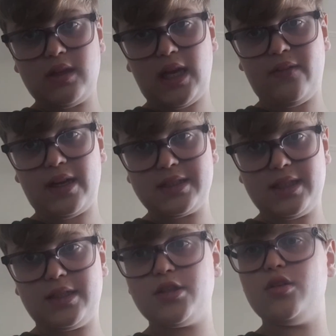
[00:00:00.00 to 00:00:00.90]
They have
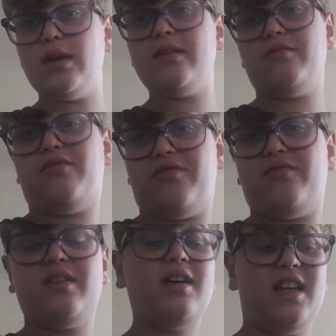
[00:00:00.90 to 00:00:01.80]
access to it.
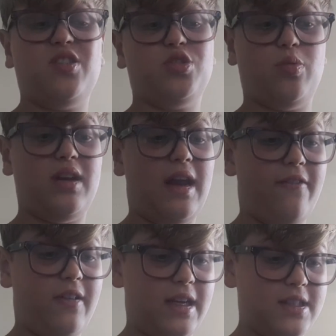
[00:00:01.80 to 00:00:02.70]
It's also on
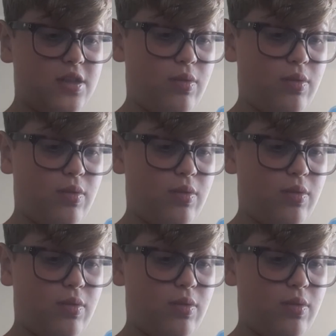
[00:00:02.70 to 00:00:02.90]
Netflix as